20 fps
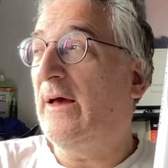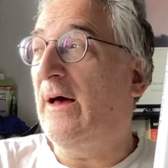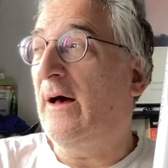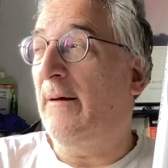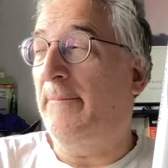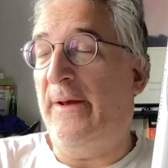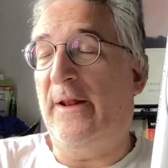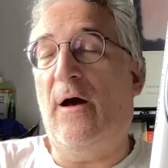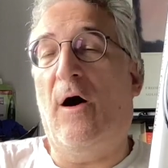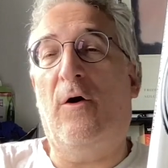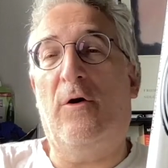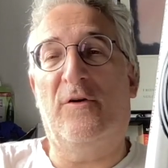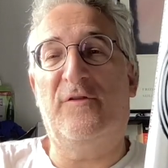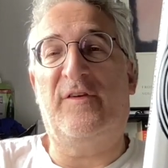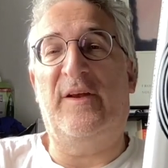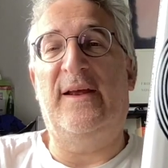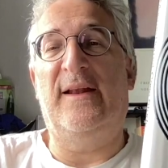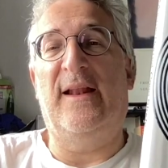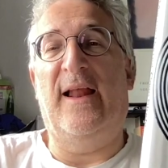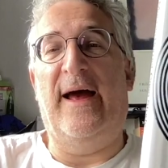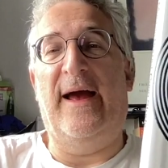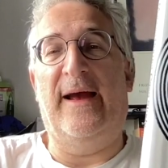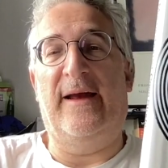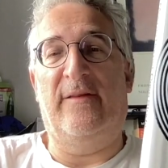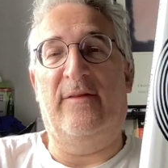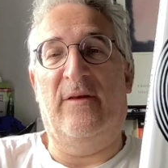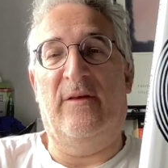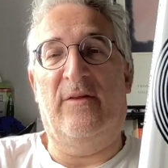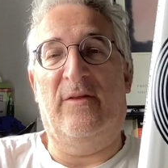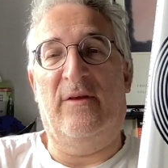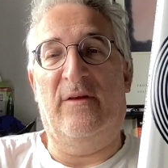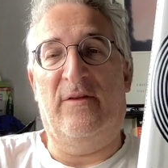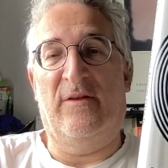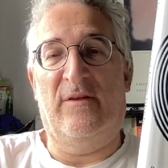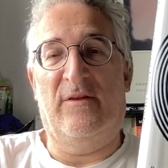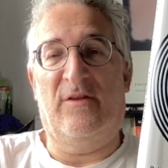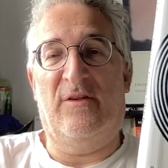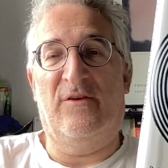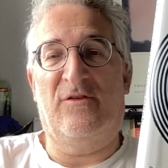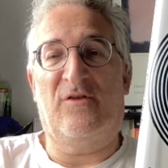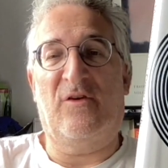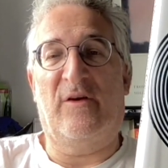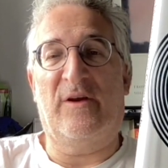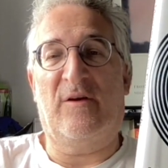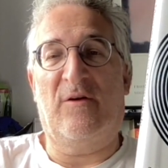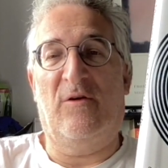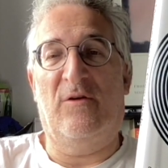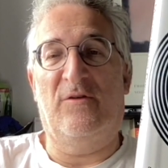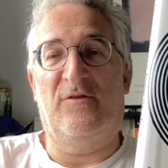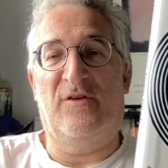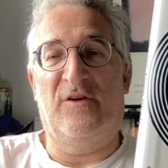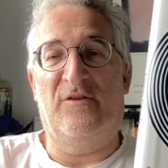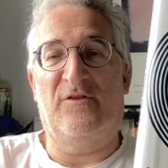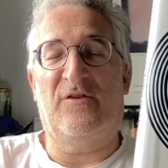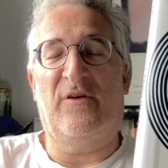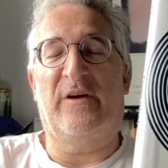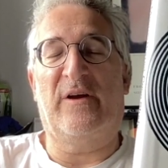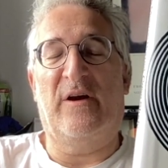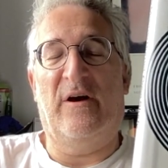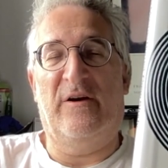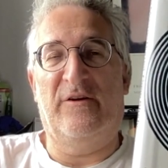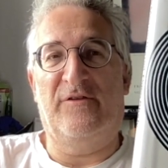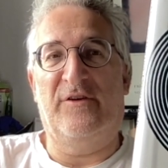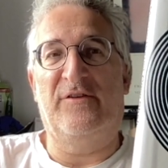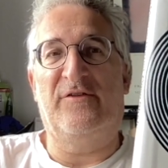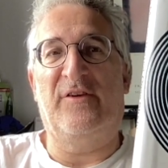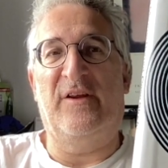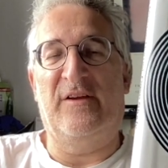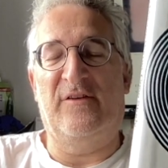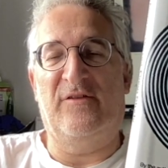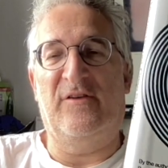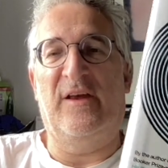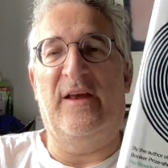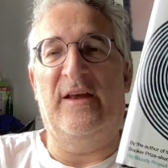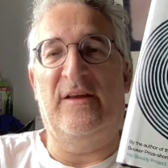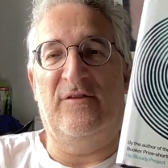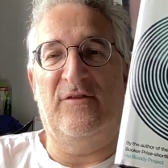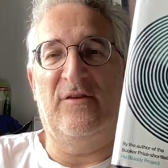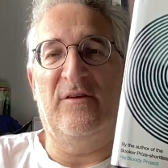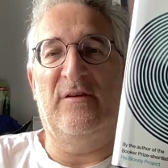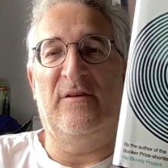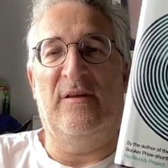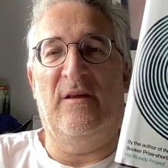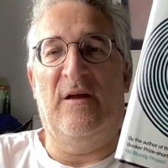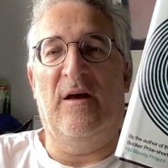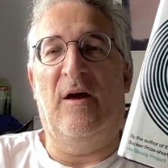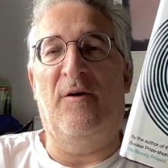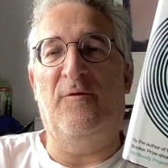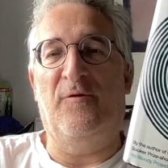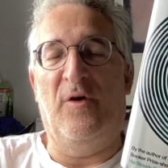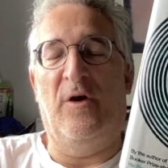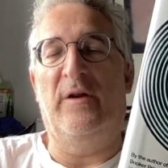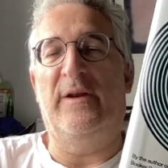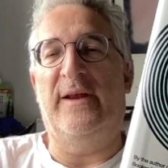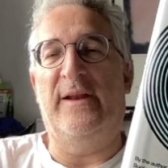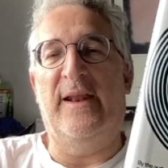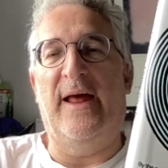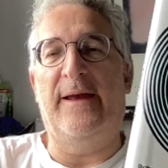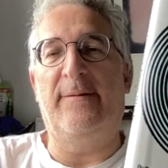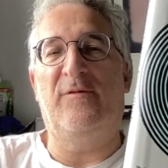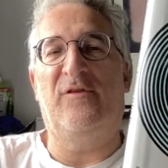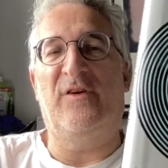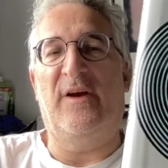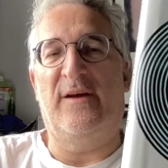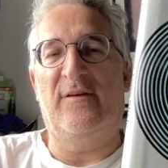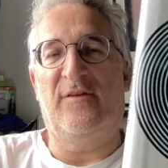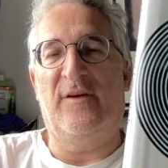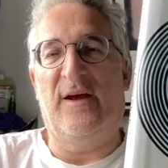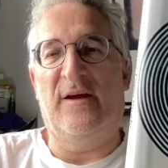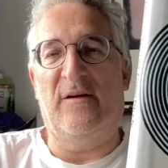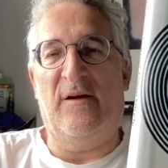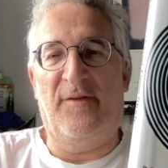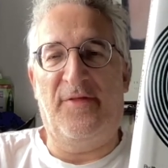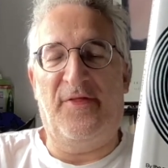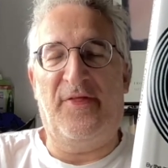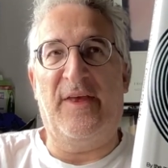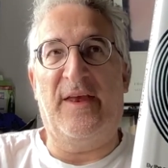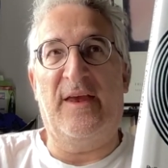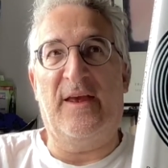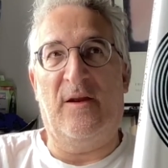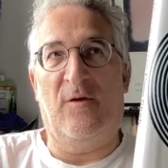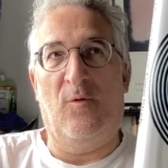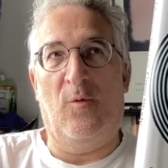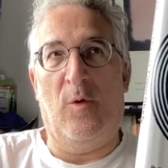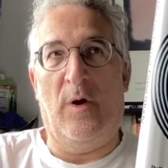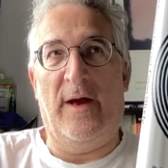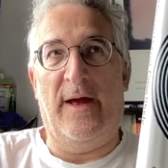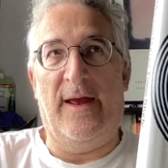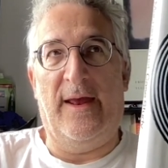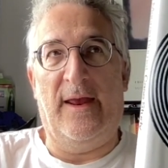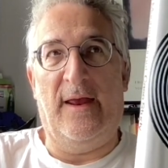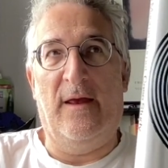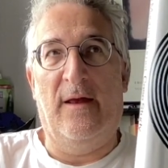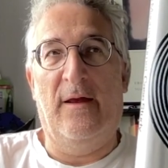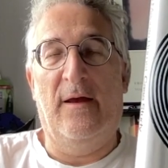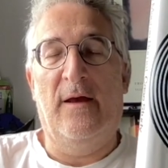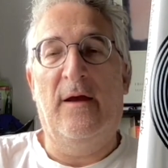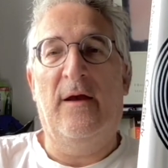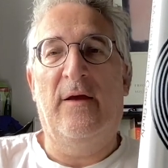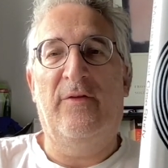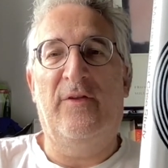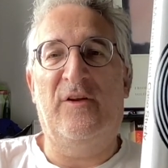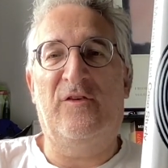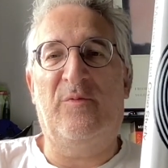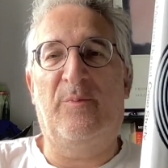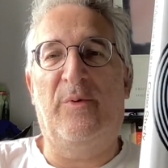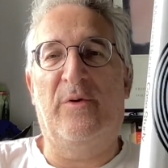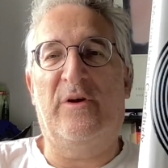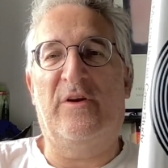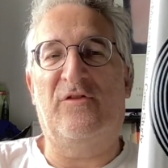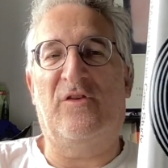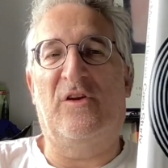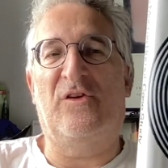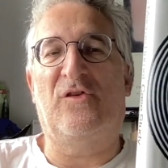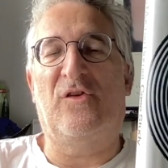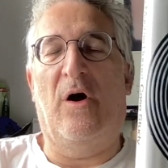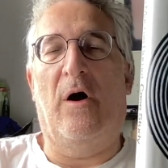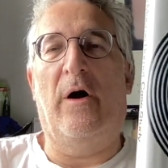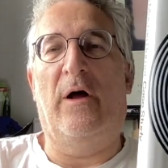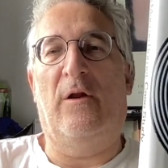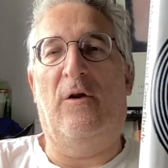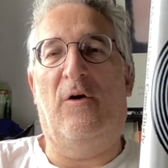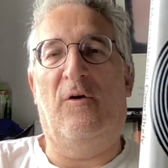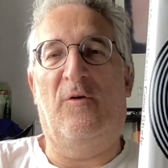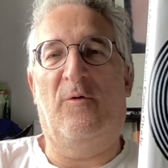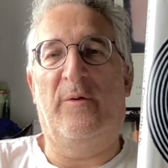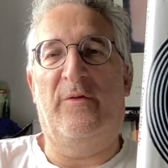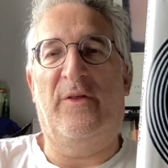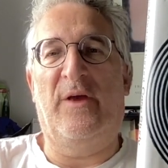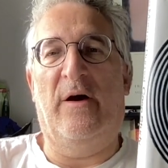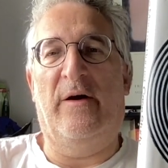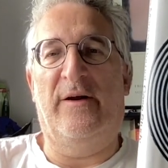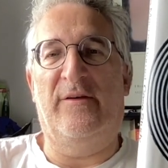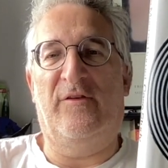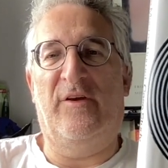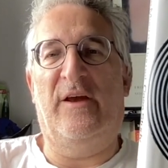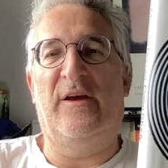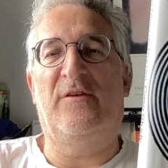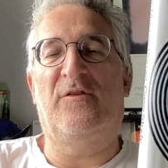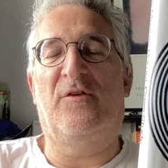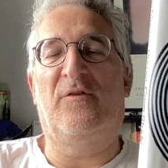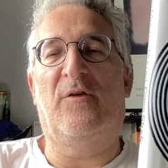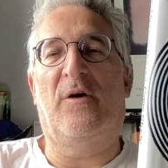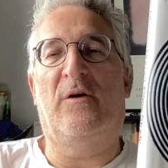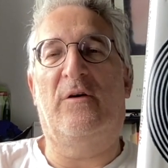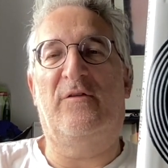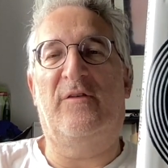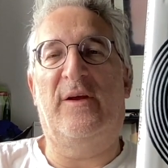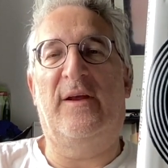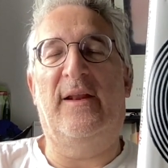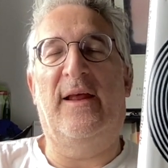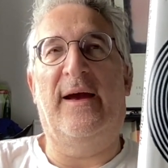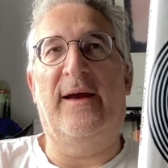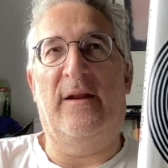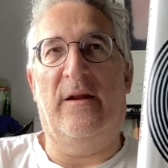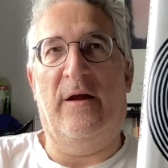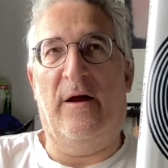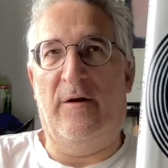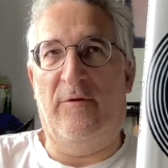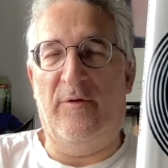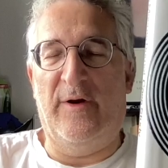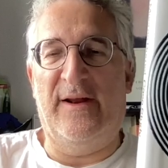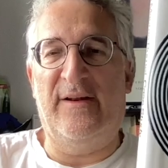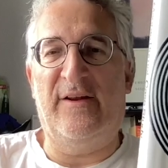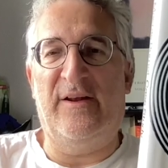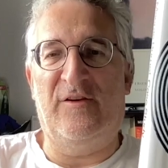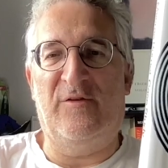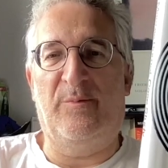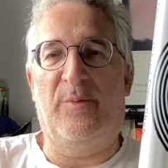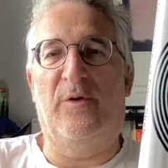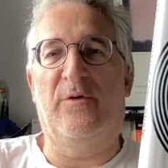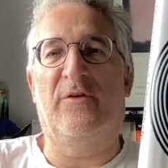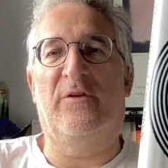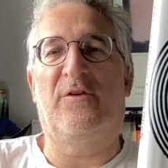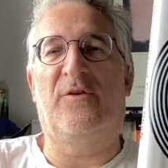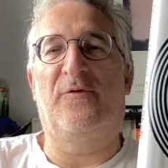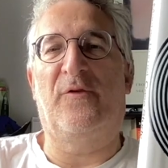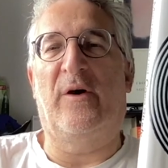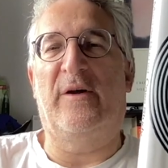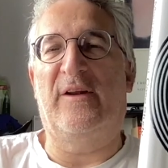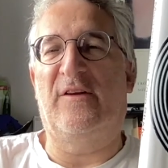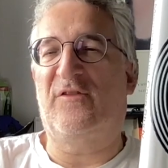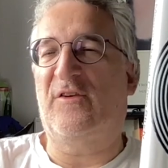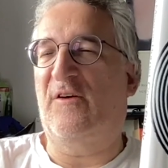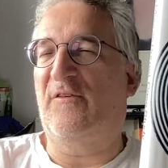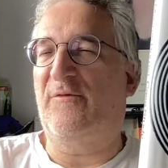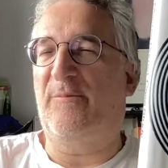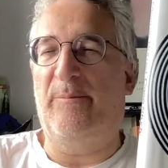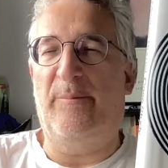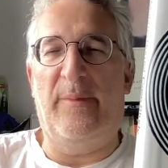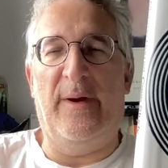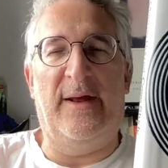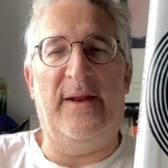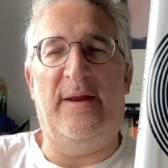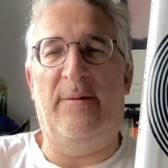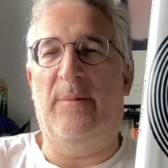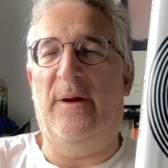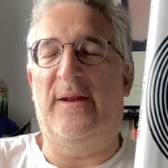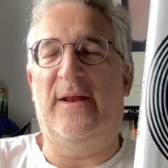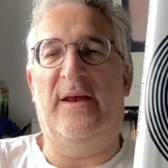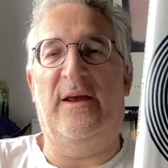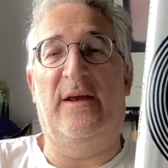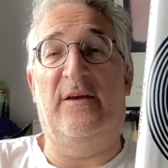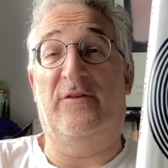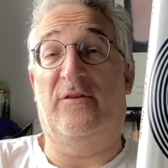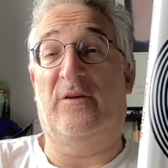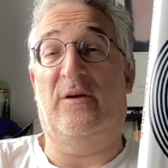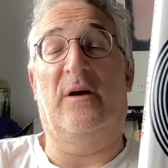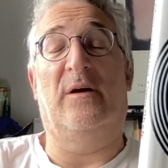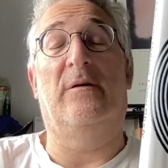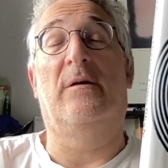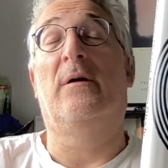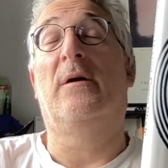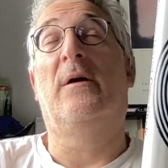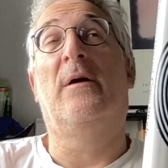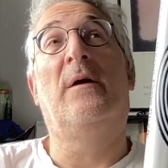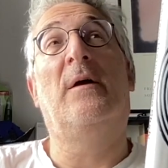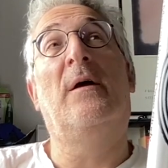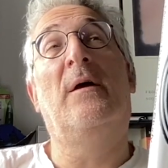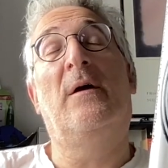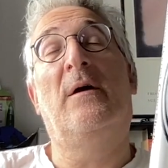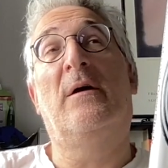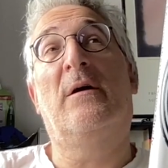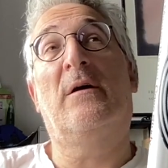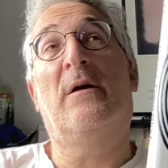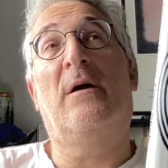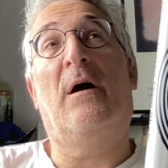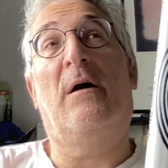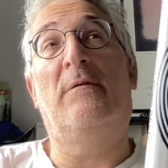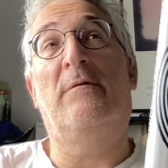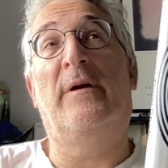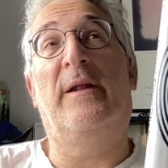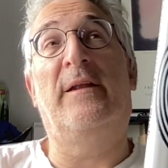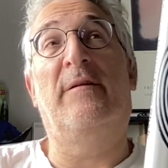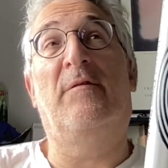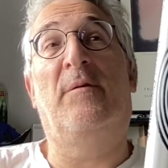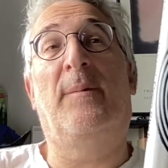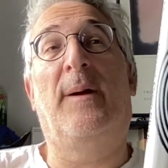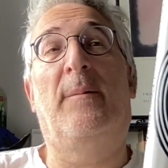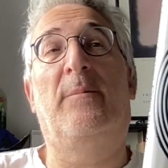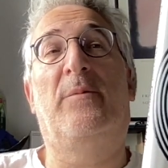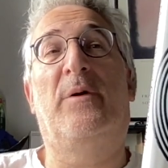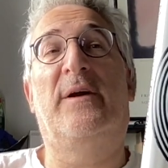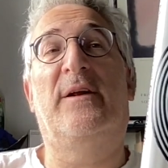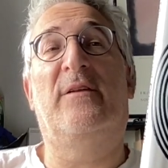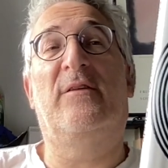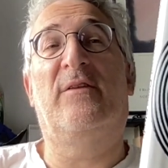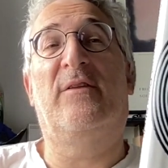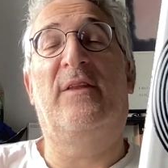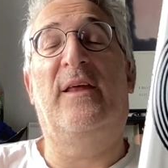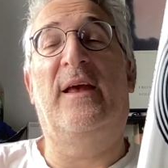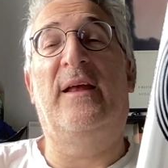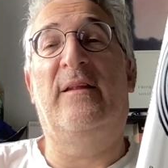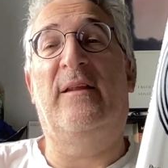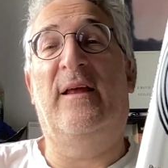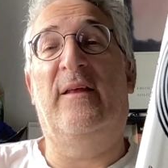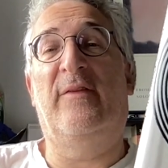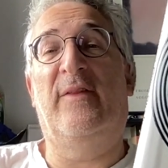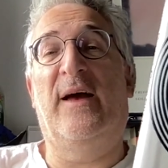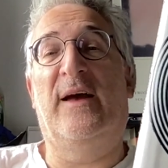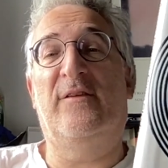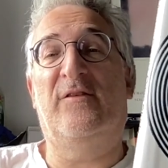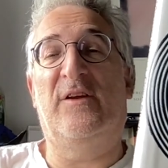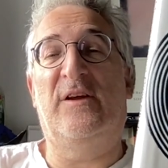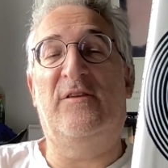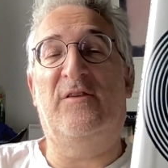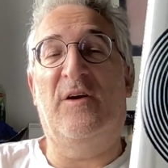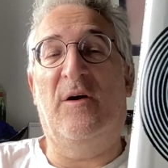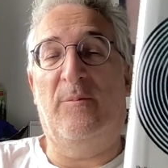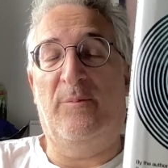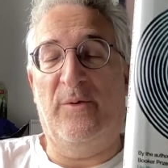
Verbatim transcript: I mean R.D. Laing the, the the the psychologist psychiatrist is is overtly name checked here and I think in a way this book is a dialogue with the ideas of R.D. Laing and I read his book The Divided Self many many years ago and can't really remember it in, in that detail.